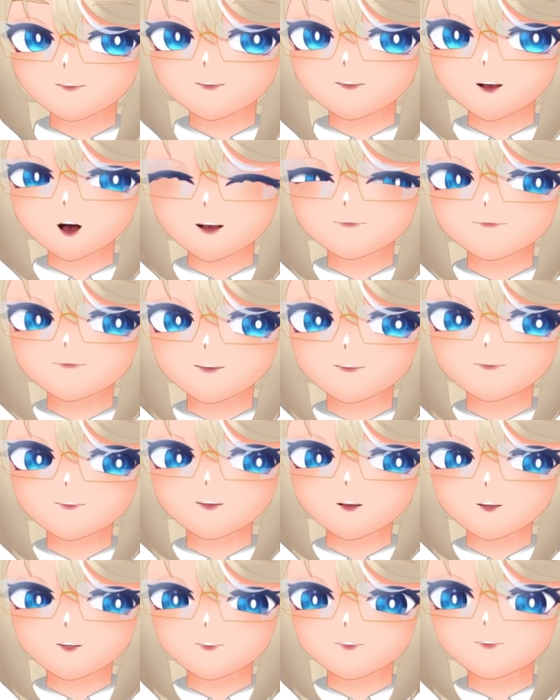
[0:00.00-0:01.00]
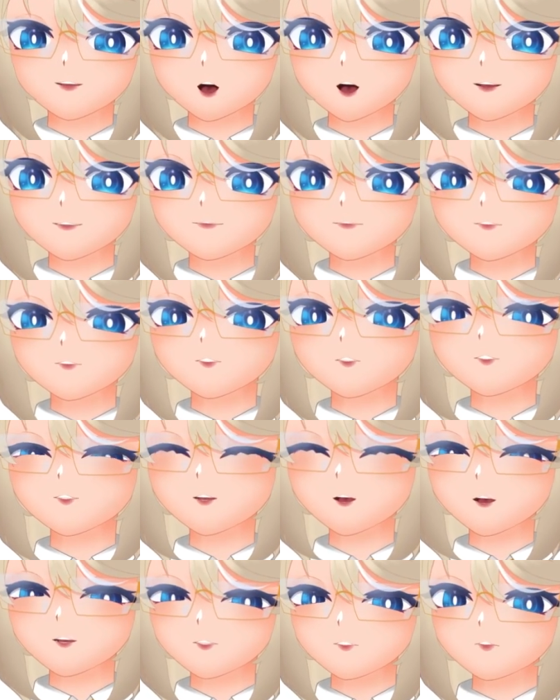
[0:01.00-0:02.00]
templates are not
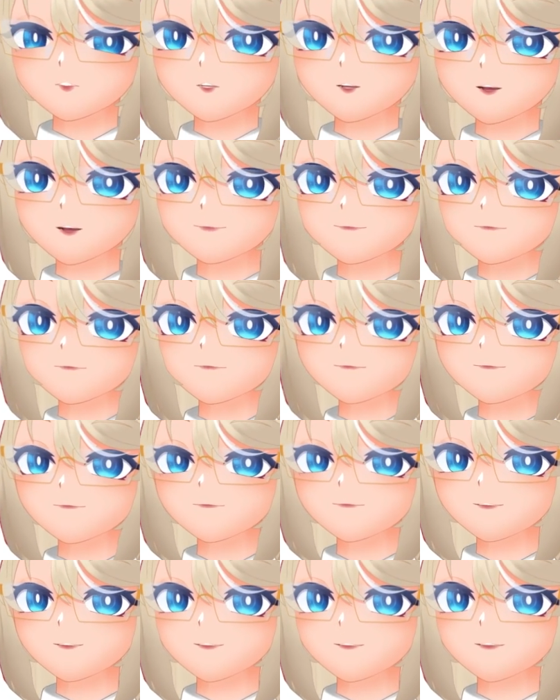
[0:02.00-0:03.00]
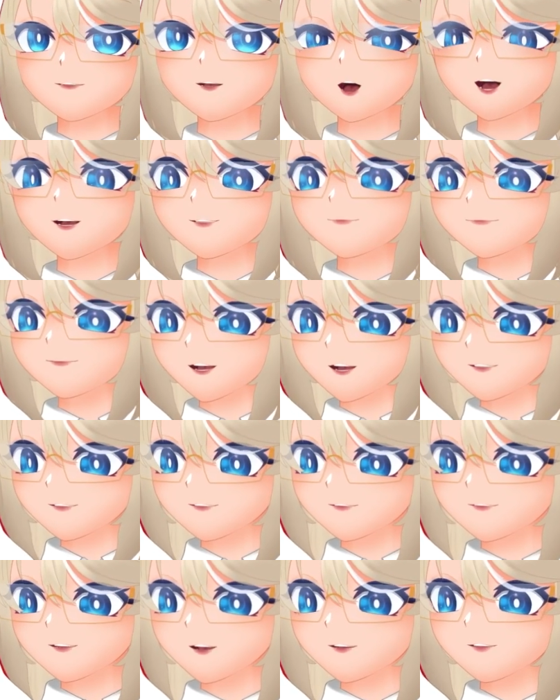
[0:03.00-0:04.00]
so
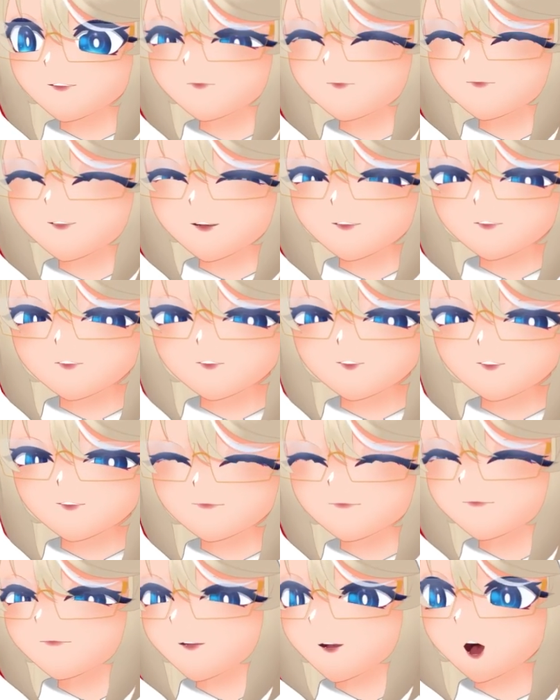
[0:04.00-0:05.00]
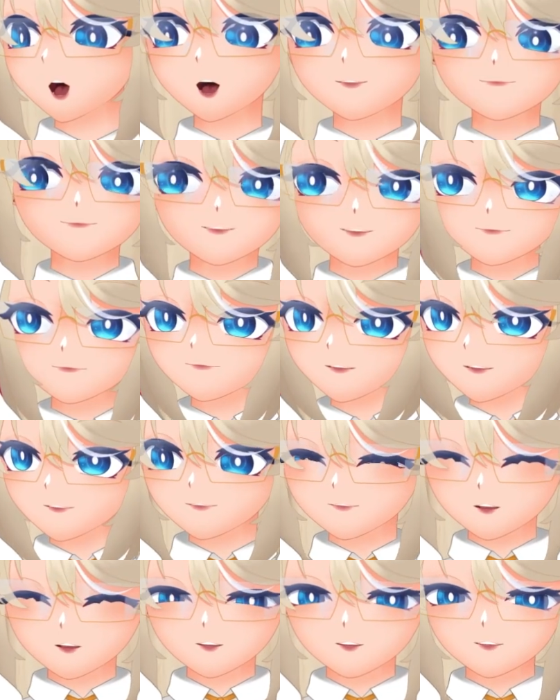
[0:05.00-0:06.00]
advanced that you can just plop
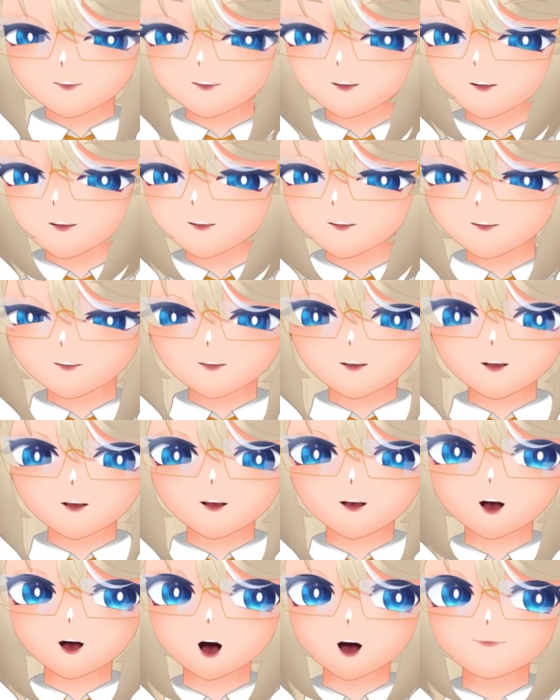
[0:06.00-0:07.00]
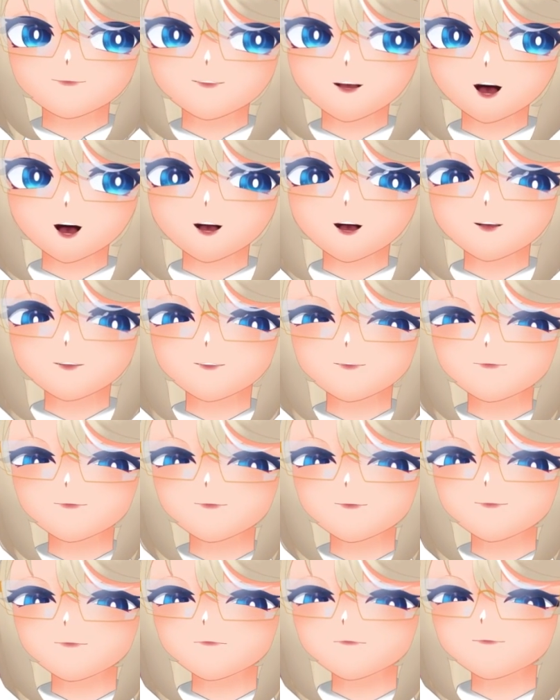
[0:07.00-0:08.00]
somebody's art in and then
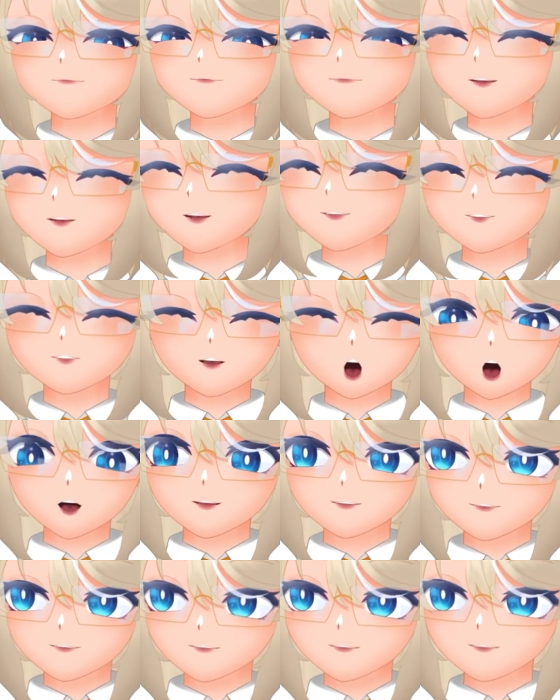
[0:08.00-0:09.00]
it's done.